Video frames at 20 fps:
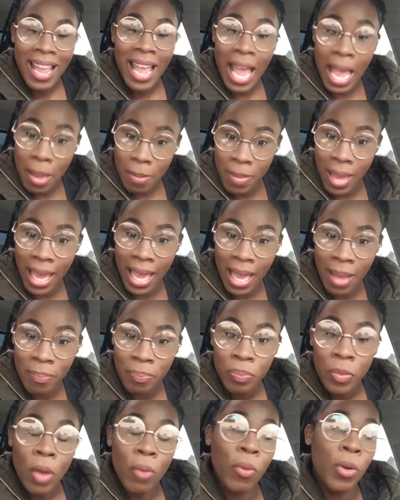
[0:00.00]
amen,
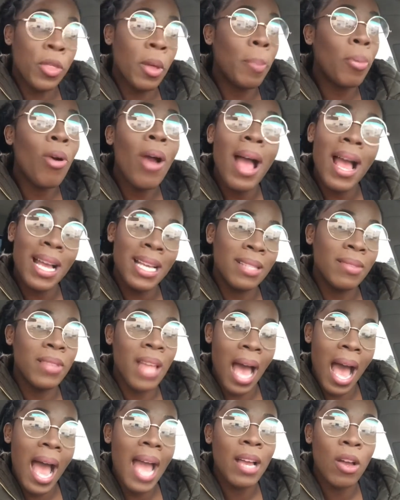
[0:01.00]
for the prize of
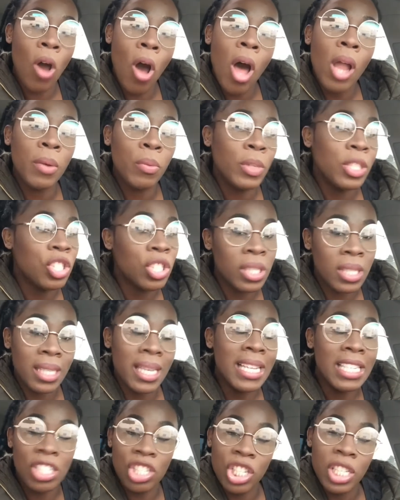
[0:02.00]
the high calling, which is
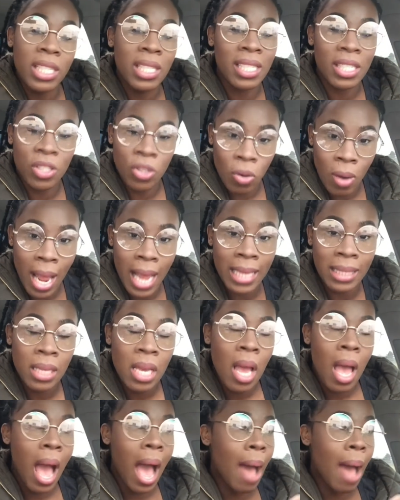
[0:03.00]
in Jesus Christ.